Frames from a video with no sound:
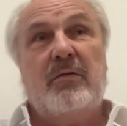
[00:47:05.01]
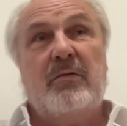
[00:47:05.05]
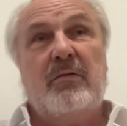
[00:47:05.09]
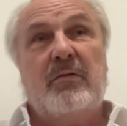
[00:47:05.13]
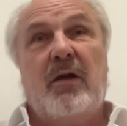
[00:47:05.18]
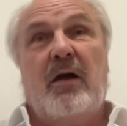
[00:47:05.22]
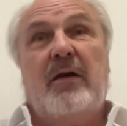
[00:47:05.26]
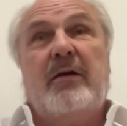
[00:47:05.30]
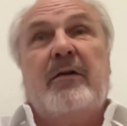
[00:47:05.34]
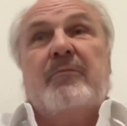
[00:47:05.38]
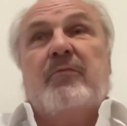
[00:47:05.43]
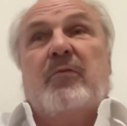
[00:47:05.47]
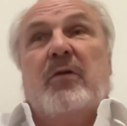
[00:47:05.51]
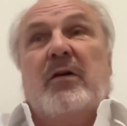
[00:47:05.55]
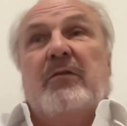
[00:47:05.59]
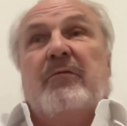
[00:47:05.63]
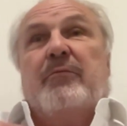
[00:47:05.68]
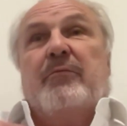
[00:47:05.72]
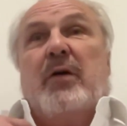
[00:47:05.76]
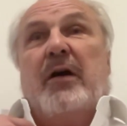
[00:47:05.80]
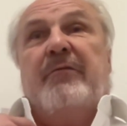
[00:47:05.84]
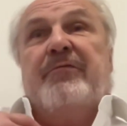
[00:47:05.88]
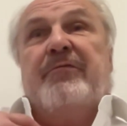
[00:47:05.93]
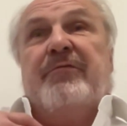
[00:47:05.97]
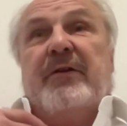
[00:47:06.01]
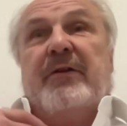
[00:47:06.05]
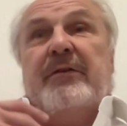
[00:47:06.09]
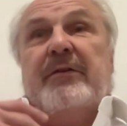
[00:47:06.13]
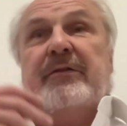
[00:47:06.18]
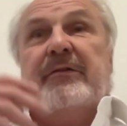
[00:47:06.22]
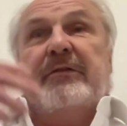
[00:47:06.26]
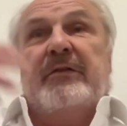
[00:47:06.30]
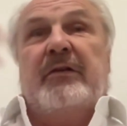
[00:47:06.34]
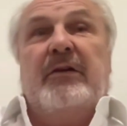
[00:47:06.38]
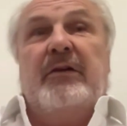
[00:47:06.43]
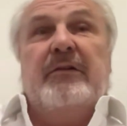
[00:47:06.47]
like one of my
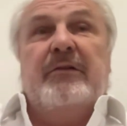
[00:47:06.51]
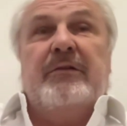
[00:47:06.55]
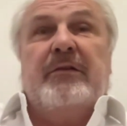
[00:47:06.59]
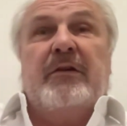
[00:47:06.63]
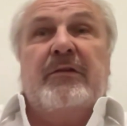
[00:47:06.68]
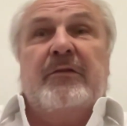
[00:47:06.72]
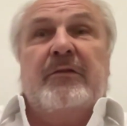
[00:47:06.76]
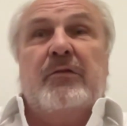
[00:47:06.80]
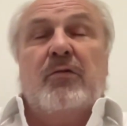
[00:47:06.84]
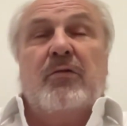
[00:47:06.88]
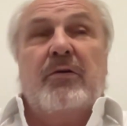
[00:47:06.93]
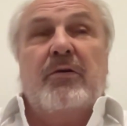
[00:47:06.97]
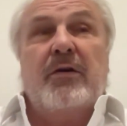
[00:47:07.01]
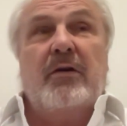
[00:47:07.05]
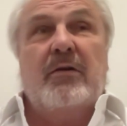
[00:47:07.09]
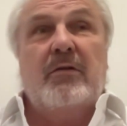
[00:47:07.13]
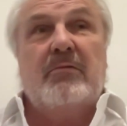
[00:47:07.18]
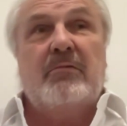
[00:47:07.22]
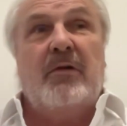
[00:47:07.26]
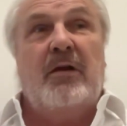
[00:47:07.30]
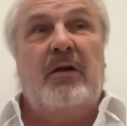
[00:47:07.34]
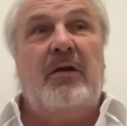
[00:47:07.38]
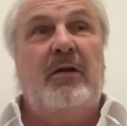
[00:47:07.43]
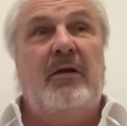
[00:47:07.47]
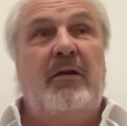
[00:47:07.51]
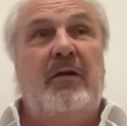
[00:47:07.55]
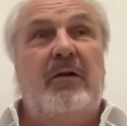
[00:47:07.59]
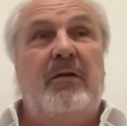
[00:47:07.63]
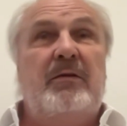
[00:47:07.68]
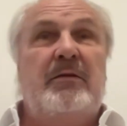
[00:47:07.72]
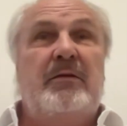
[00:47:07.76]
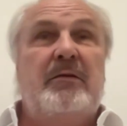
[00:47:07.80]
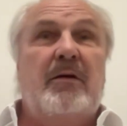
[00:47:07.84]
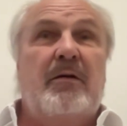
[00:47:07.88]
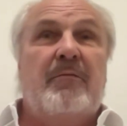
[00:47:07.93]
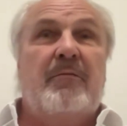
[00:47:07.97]
friends, he is a historian,
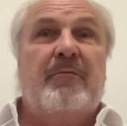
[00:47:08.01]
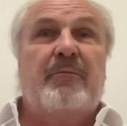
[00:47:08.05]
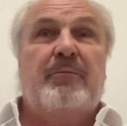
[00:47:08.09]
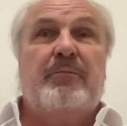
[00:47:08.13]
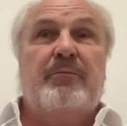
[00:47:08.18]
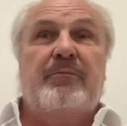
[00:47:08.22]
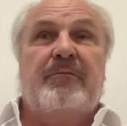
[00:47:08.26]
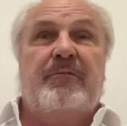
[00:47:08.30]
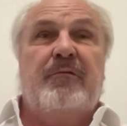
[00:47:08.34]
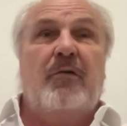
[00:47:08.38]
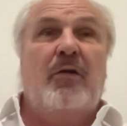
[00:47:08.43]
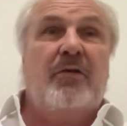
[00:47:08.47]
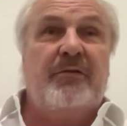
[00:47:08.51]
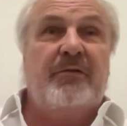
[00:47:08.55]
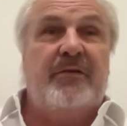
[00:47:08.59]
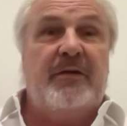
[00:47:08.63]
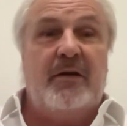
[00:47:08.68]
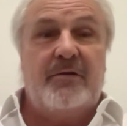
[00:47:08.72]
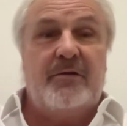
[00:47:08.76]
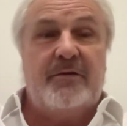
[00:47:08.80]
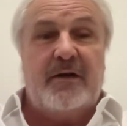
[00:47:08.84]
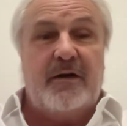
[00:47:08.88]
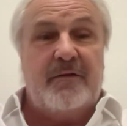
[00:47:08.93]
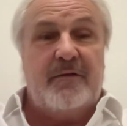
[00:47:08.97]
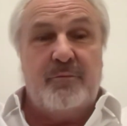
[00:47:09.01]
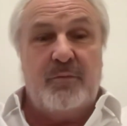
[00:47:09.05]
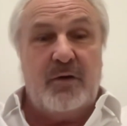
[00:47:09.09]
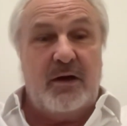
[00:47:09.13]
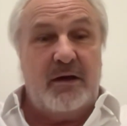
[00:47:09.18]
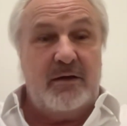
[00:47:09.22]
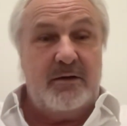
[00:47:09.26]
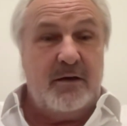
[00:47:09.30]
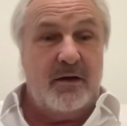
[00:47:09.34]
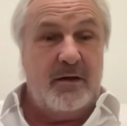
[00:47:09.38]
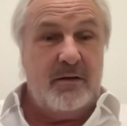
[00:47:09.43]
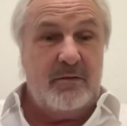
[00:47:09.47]
he volunteered after
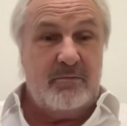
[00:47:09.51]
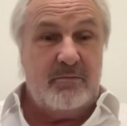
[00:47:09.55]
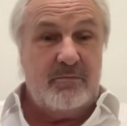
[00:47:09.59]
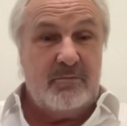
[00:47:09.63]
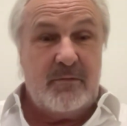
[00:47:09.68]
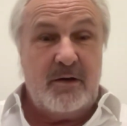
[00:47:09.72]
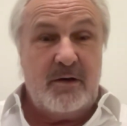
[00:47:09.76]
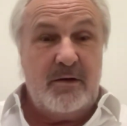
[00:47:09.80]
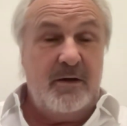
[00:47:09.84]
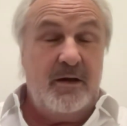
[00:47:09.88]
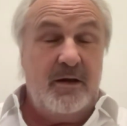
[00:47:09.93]
Maidan.